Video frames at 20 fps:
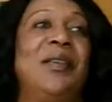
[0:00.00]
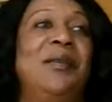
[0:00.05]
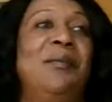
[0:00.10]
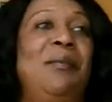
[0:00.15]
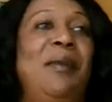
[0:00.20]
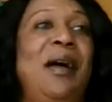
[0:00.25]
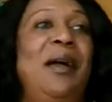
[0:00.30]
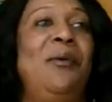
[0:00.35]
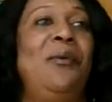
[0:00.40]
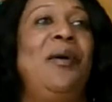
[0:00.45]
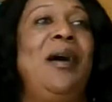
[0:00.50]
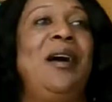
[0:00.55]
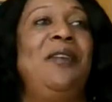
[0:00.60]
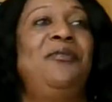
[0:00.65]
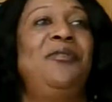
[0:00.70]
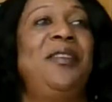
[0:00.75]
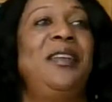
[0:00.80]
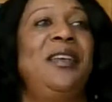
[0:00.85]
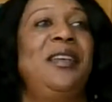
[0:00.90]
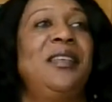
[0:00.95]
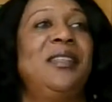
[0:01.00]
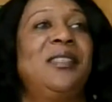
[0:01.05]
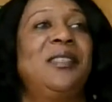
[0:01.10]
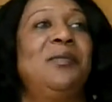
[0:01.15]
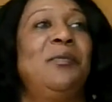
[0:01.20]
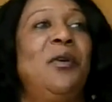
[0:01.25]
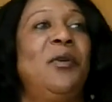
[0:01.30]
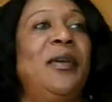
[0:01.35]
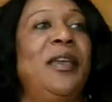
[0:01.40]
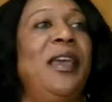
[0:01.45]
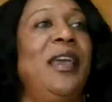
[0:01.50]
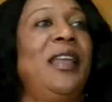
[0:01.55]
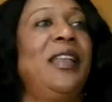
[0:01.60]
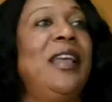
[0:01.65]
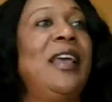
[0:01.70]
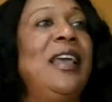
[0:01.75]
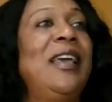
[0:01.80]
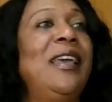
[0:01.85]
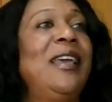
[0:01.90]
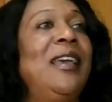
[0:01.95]
My waffle is smoking.
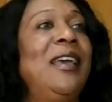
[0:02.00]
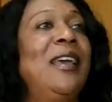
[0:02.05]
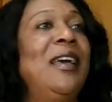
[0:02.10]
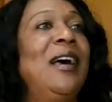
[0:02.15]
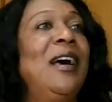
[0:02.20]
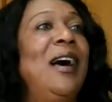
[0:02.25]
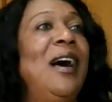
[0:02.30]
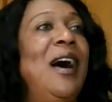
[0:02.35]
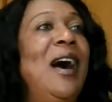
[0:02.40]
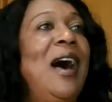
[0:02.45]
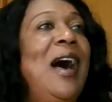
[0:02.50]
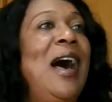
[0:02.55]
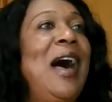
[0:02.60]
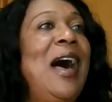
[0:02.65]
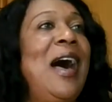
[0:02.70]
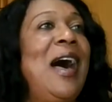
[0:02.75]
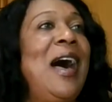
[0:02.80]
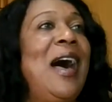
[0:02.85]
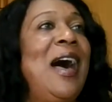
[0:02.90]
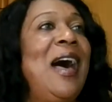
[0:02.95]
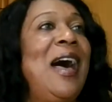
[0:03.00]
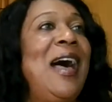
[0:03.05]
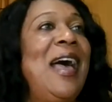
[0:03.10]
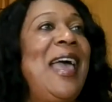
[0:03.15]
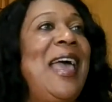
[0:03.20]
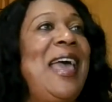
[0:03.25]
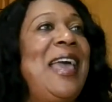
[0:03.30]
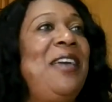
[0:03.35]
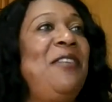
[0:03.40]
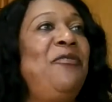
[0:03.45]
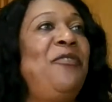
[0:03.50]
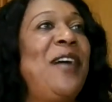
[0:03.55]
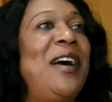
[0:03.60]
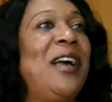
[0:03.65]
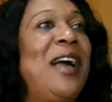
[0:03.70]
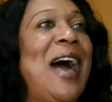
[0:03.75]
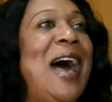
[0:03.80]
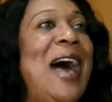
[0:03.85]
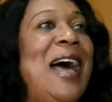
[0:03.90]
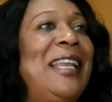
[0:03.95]
Ava
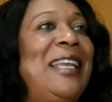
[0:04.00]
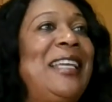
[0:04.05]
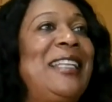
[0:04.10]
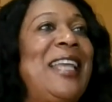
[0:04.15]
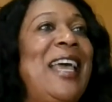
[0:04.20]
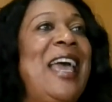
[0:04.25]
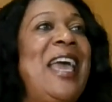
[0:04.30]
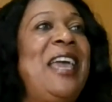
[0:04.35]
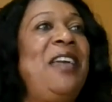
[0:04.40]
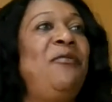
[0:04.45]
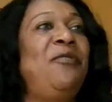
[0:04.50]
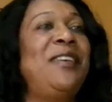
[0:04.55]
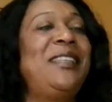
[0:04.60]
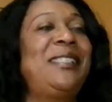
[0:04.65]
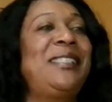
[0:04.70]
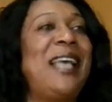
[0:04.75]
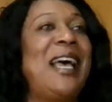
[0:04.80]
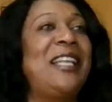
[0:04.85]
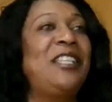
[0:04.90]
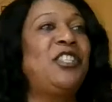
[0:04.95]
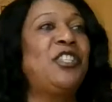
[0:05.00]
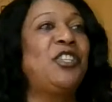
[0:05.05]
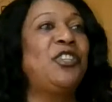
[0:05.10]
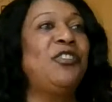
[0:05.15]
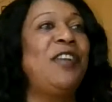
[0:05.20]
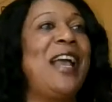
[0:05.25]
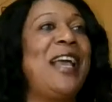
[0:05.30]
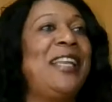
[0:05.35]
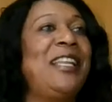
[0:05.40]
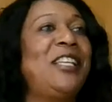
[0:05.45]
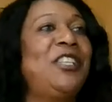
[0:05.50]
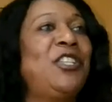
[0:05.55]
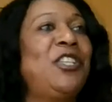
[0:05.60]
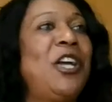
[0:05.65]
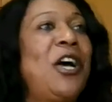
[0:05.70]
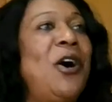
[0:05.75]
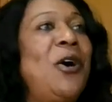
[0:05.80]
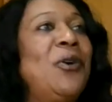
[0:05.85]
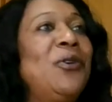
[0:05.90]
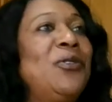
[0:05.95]
got it. Ava said Trader
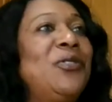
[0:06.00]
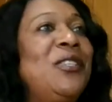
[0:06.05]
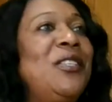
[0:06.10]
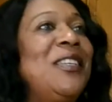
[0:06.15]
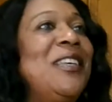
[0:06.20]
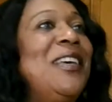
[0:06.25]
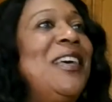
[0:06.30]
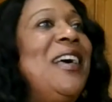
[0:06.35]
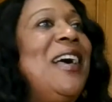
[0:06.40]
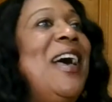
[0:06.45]
Joe's.